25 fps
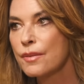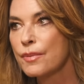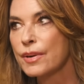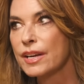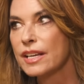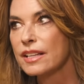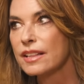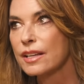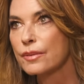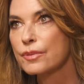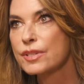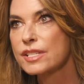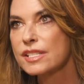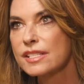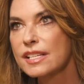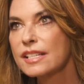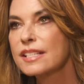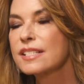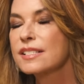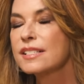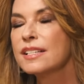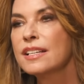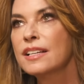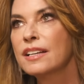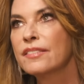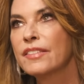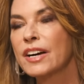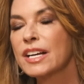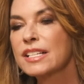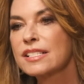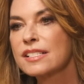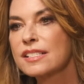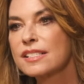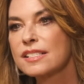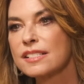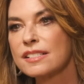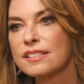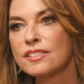There were 16 of
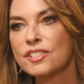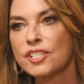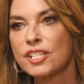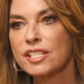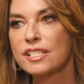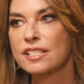us, and just